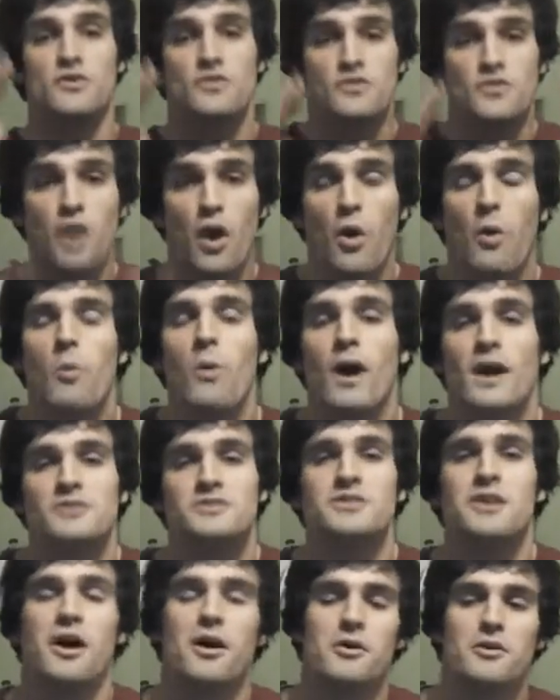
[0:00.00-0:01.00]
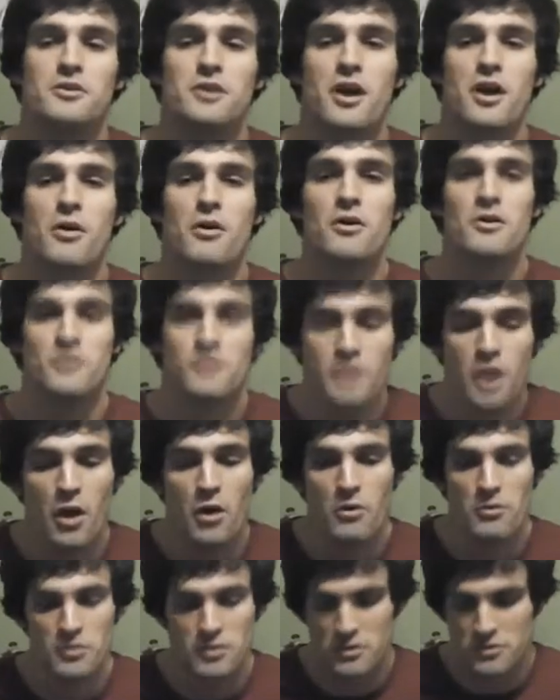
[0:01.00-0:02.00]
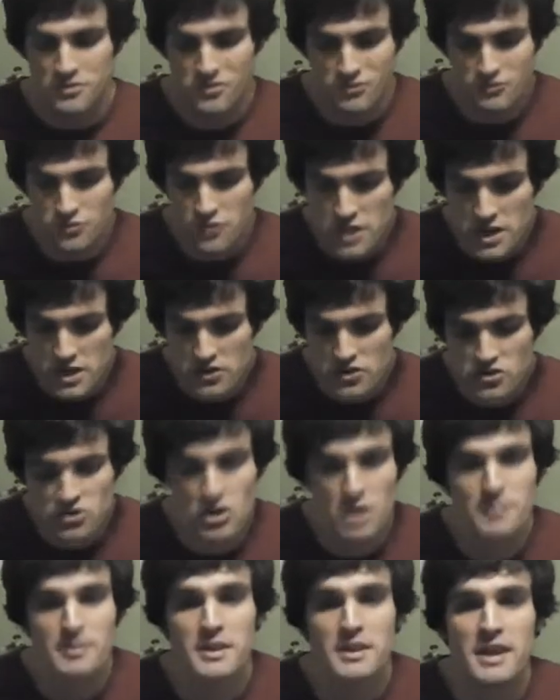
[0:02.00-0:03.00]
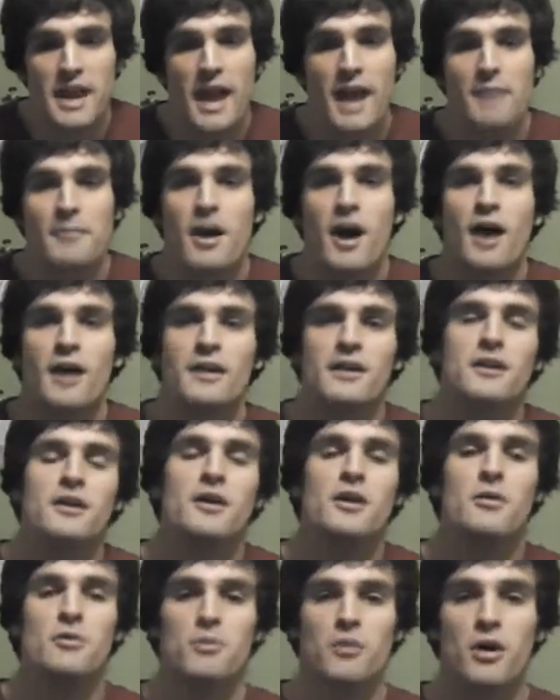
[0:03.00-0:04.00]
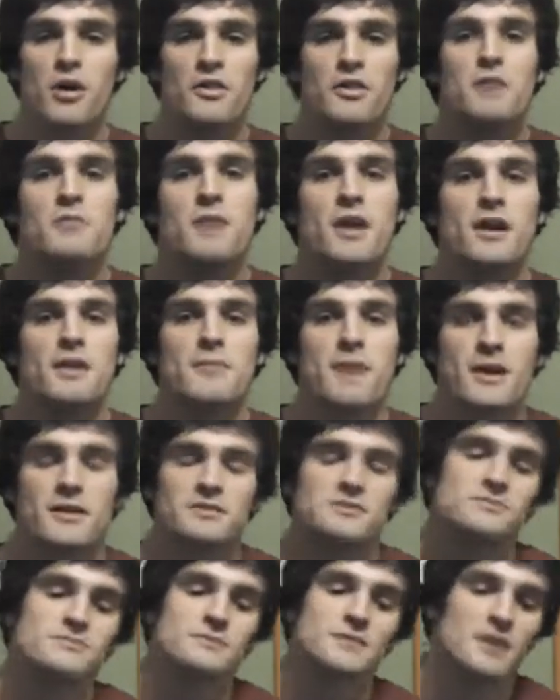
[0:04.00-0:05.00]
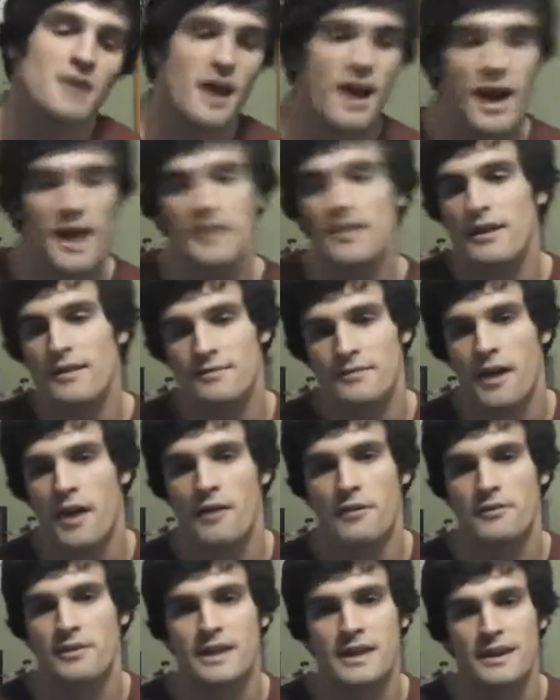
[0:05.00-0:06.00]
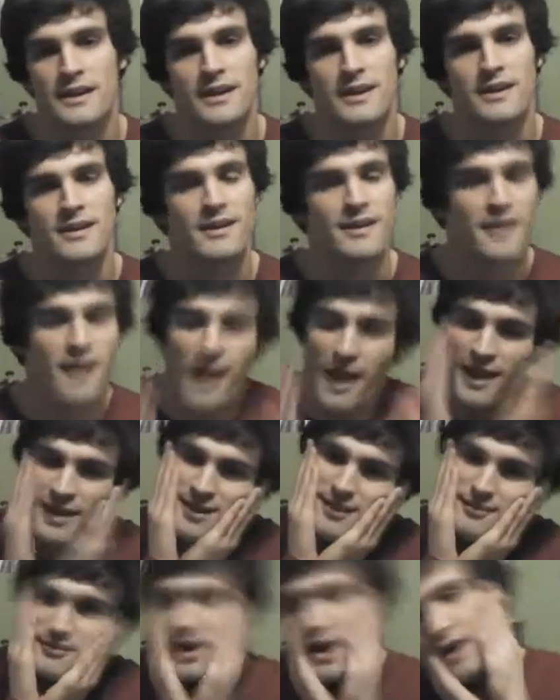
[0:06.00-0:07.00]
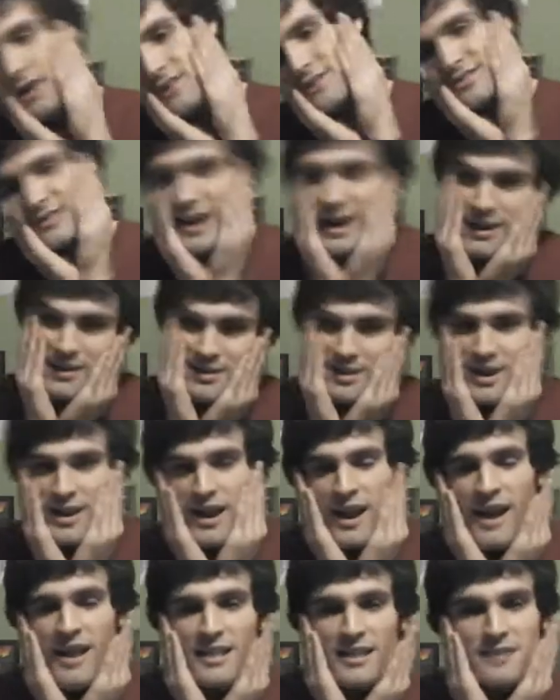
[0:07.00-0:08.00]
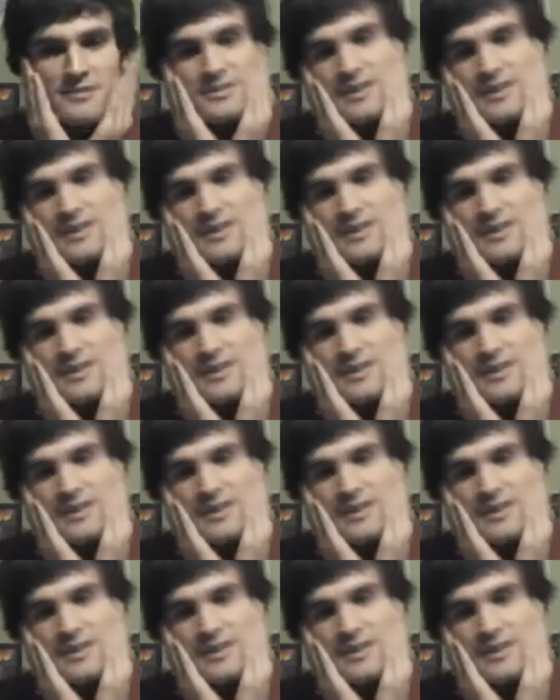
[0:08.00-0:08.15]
don't watch Naruto. Don't read the stupid gay manga where all they write about is, I love Naruto, I love Naruto Sakura, I love